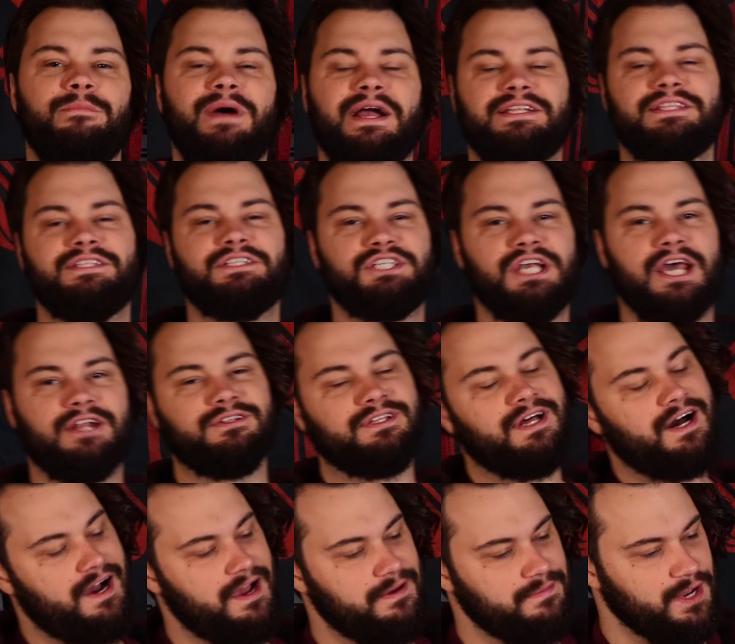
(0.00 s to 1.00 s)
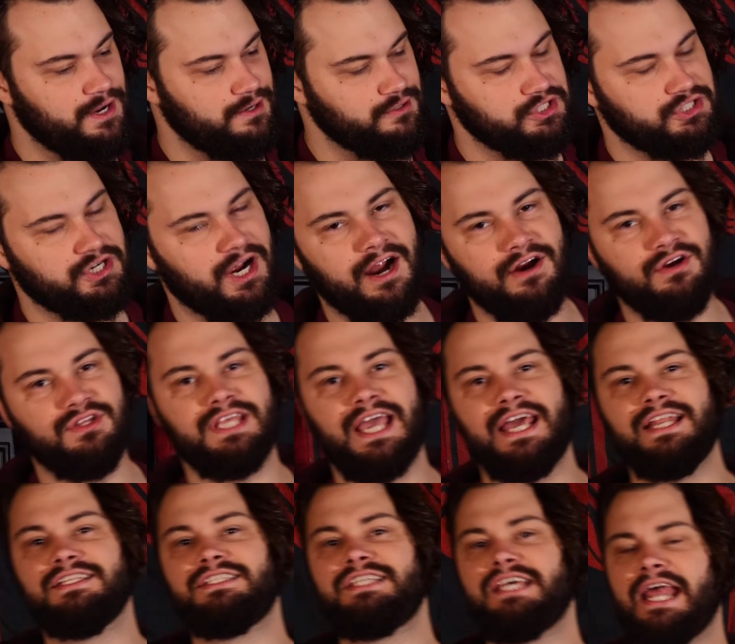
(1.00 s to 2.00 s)
back to the channel. I am your host Tyrant,
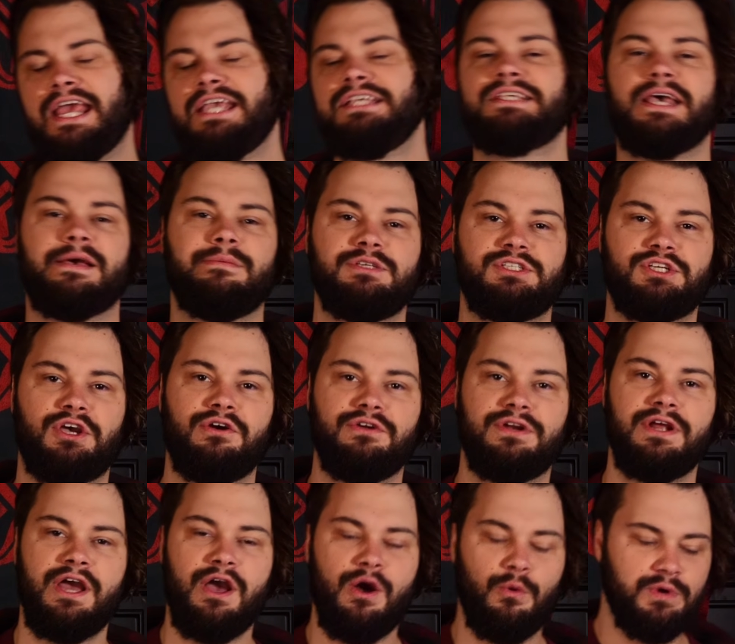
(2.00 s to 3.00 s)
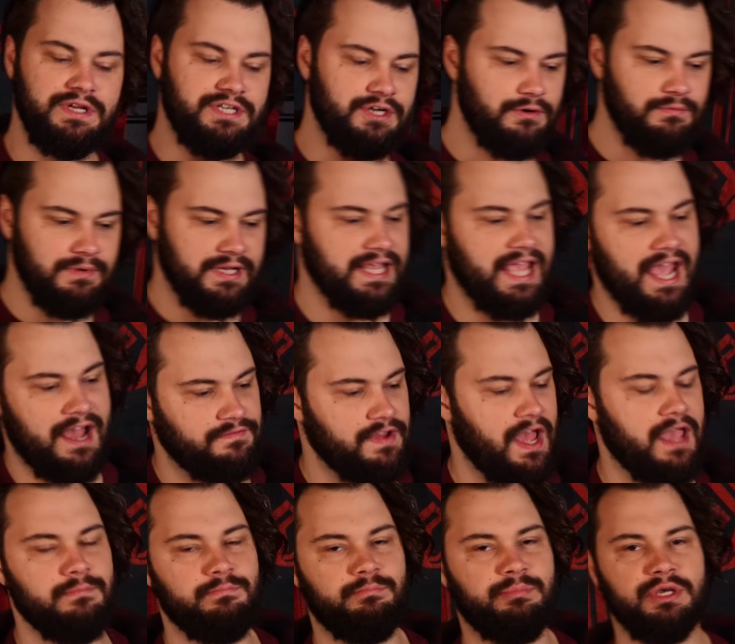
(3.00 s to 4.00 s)
and in today's episode we don't really have
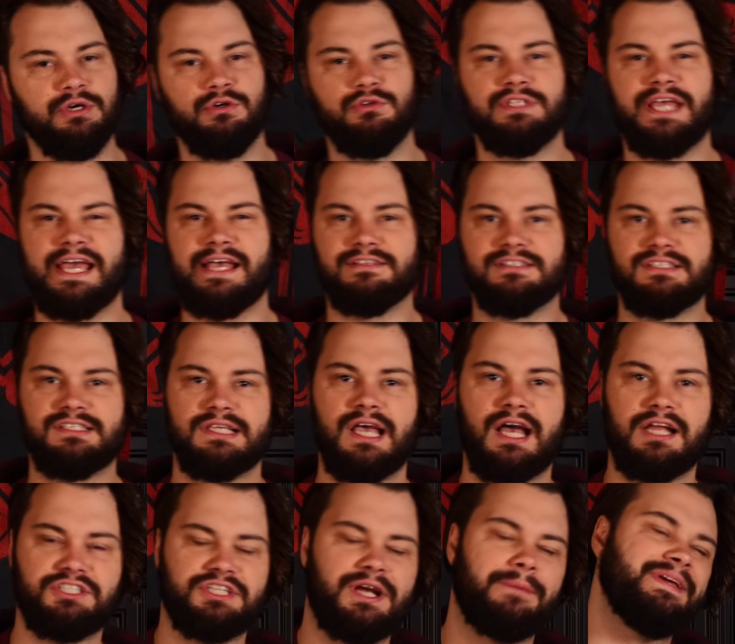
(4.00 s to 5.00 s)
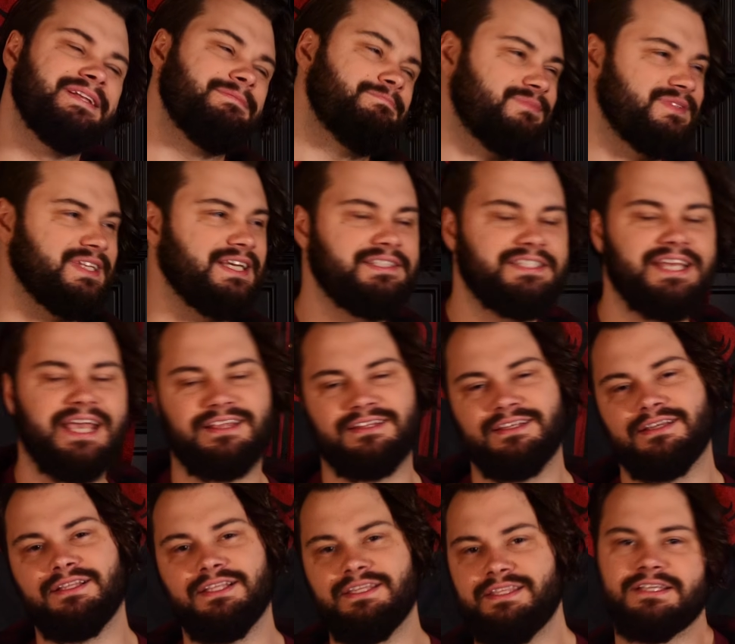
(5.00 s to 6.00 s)
a build as such. I mean,
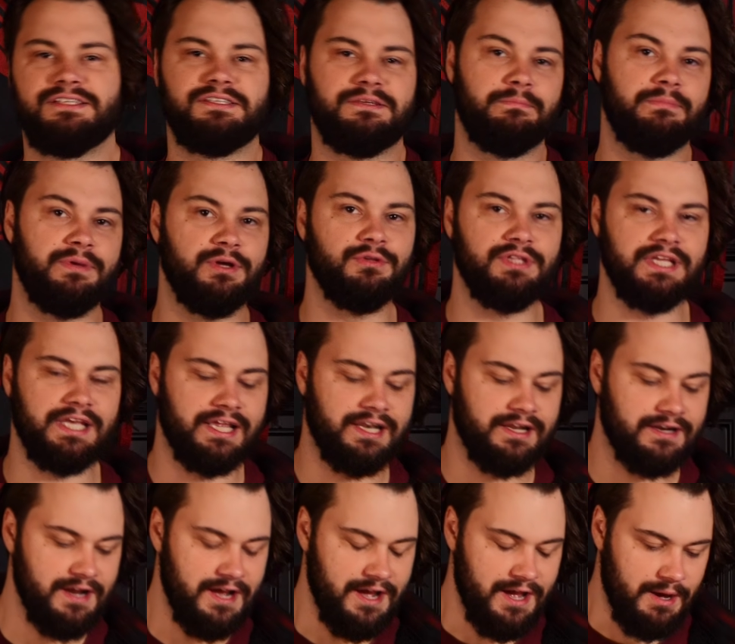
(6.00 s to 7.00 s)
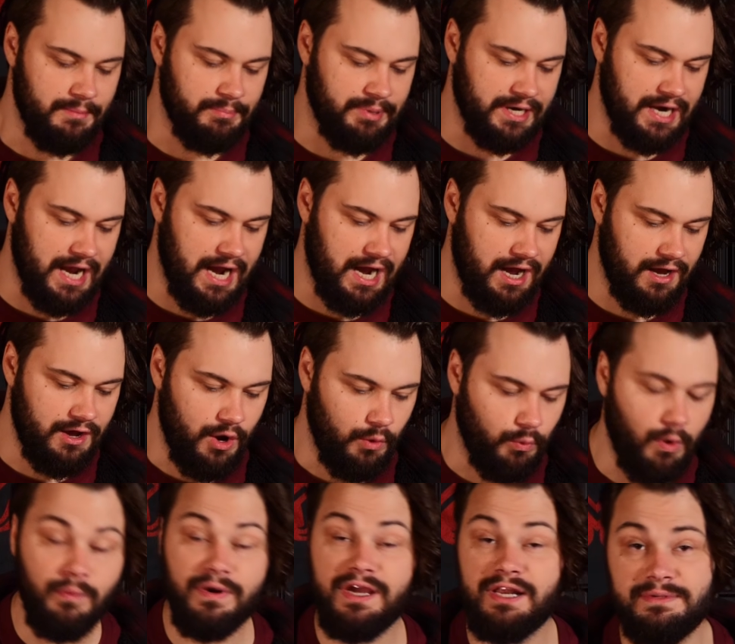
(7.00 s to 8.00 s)
technically there's some building in it, but
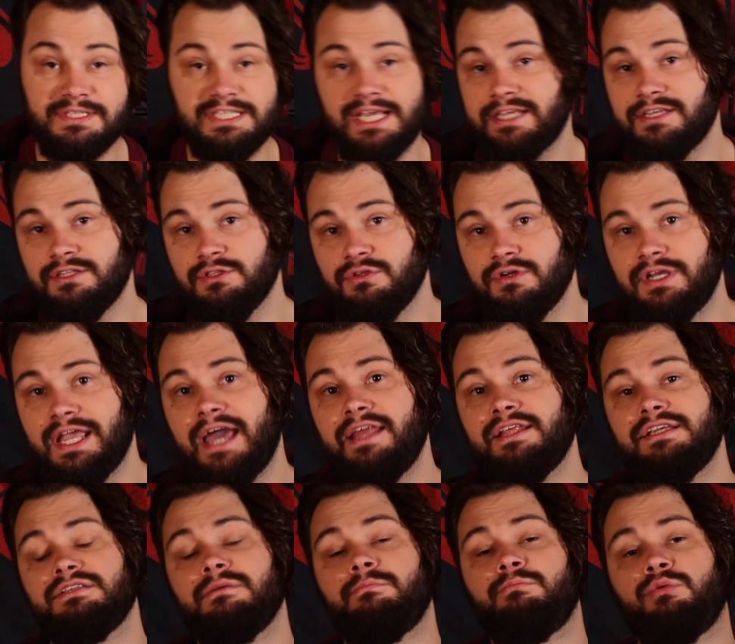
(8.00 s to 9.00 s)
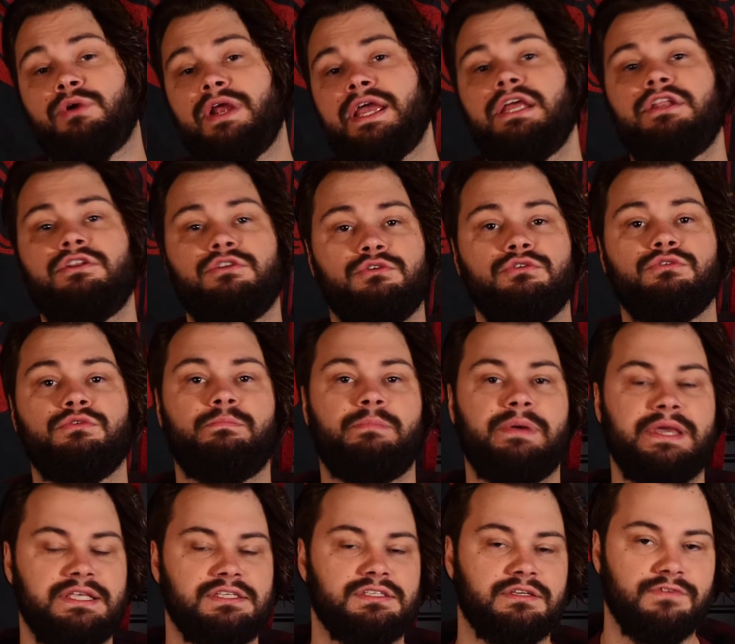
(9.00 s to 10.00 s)
what we're going to be taking a look at is a brand new
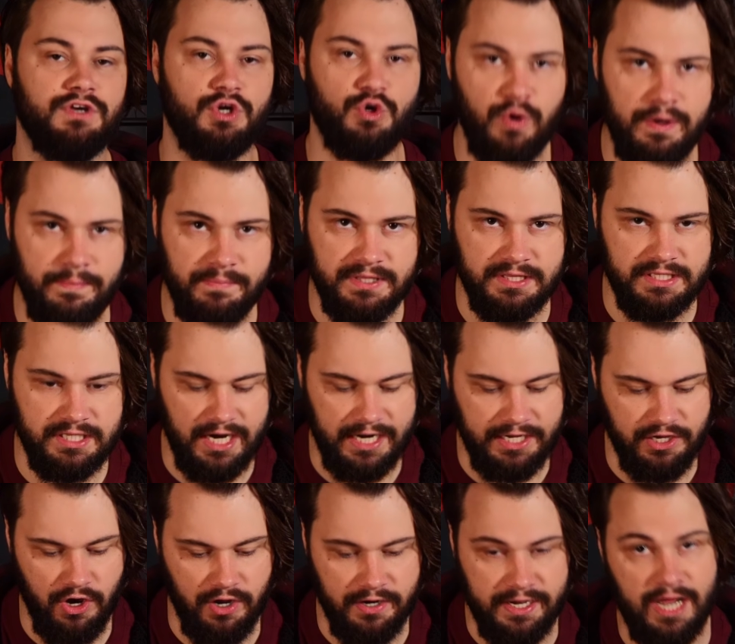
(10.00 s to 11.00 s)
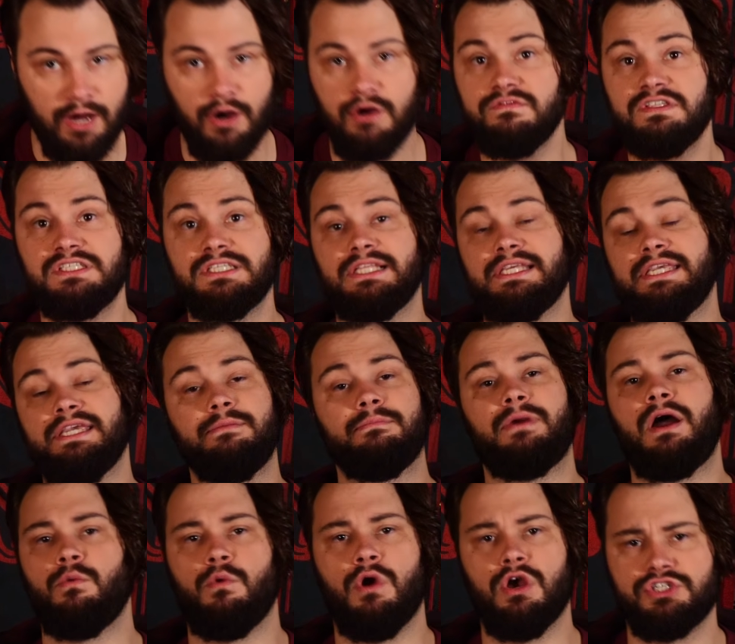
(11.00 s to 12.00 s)
piece of equipment that I got. Now obviously in
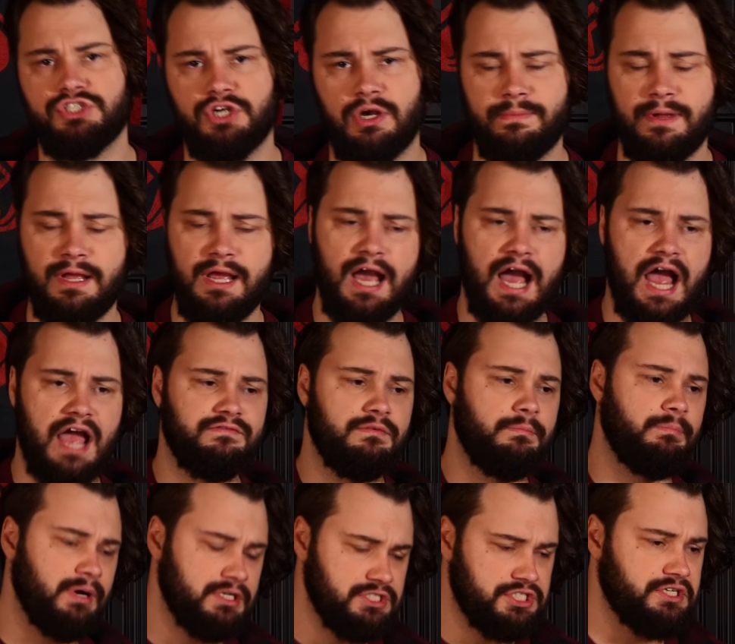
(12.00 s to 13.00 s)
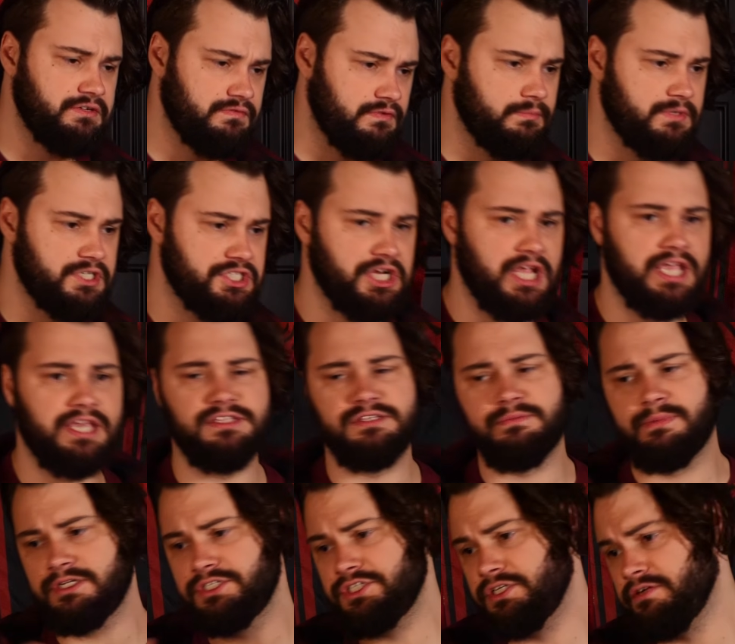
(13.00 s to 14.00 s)
my workshop I have a bunch of different machines, a bunch